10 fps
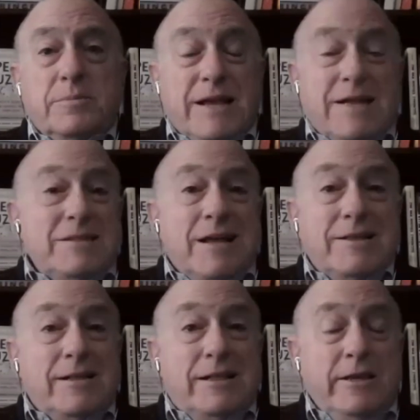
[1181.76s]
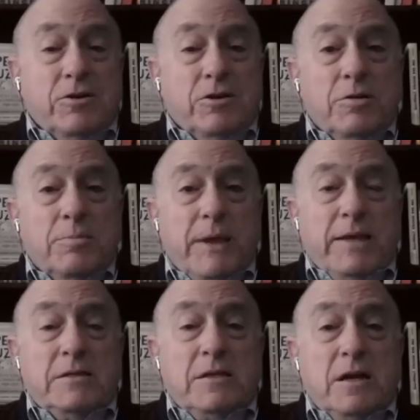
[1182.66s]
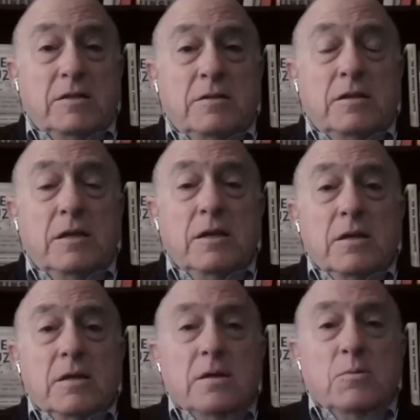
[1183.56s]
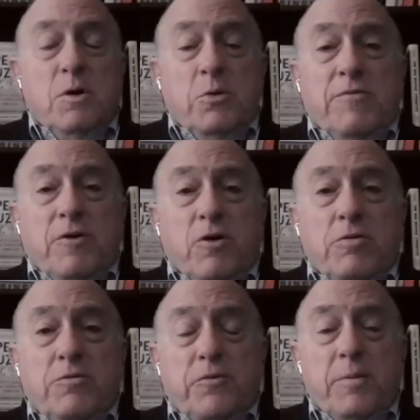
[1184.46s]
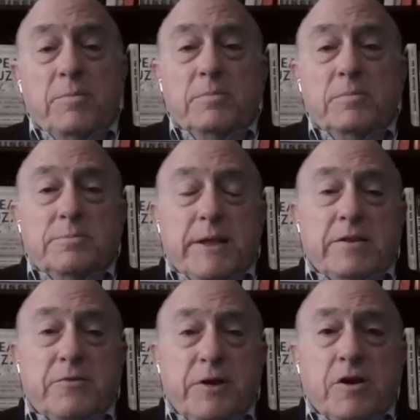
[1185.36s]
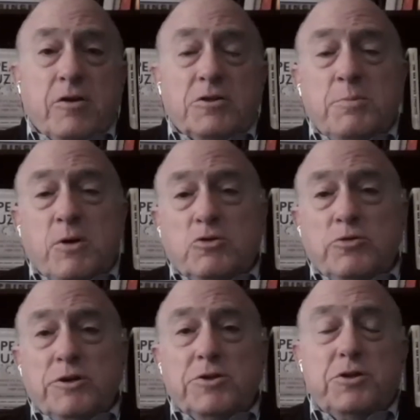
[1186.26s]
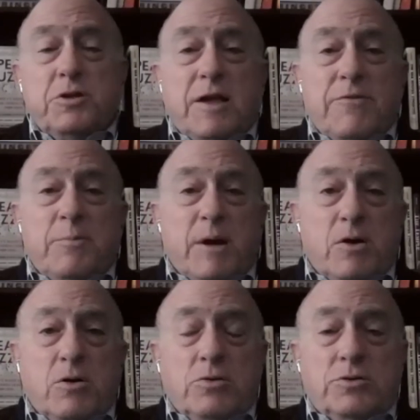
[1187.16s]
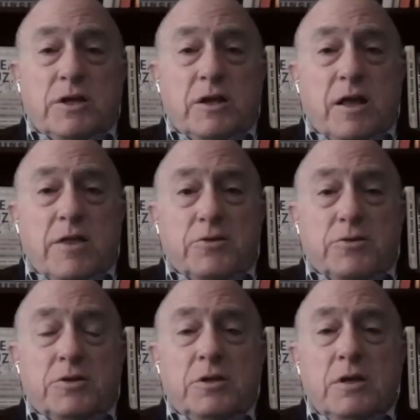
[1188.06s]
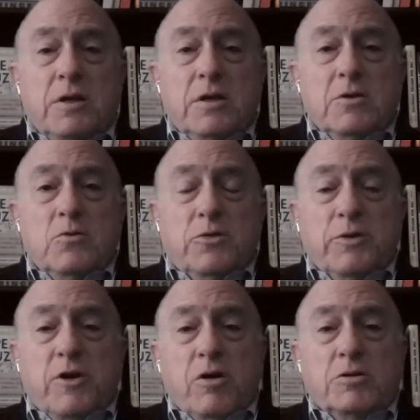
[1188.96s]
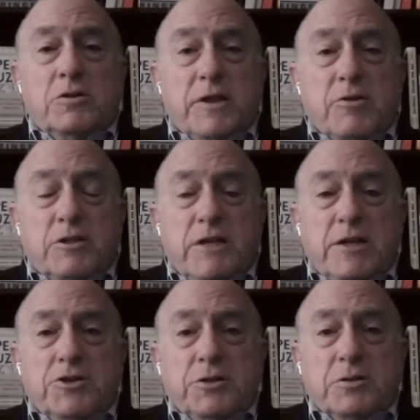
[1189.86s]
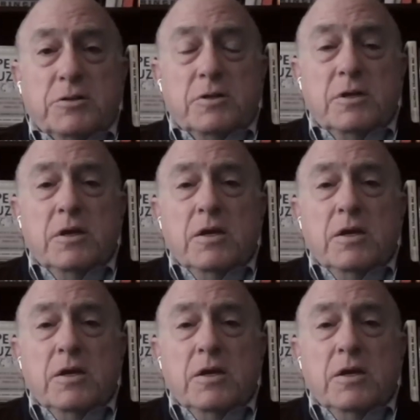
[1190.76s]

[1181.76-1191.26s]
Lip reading: That's not clear based on what we've heard from Ben-Gvir, Smotrich, Avi Maoz, and others with regard to their intentions.